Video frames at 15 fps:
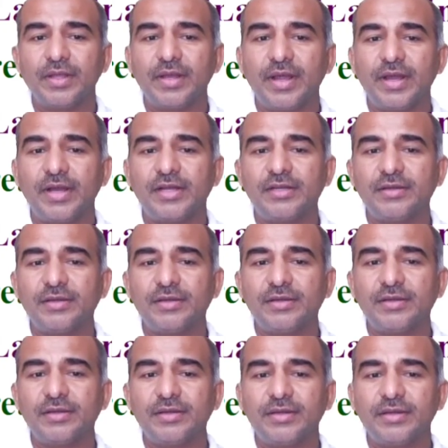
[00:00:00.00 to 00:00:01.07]
In heart,
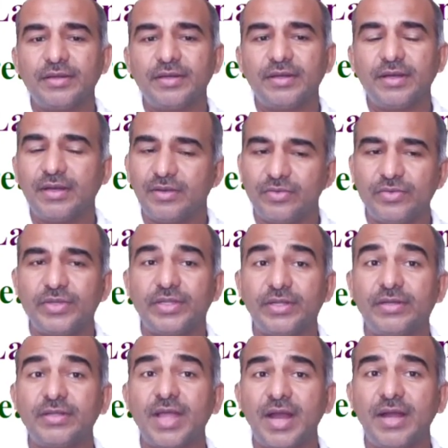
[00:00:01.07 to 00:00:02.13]

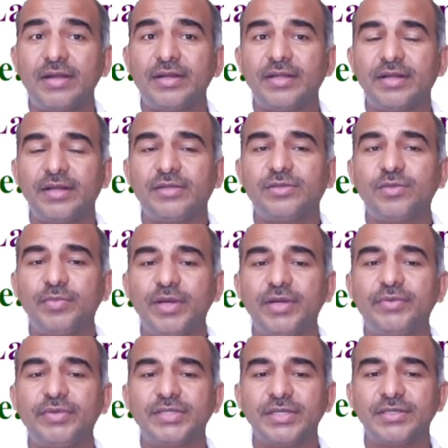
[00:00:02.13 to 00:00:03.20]
there is heart and also
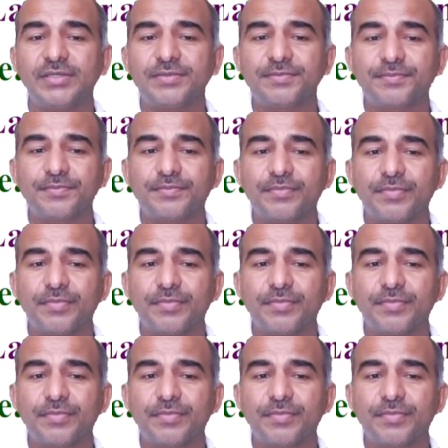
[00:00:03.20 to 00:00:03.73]
blood vessels.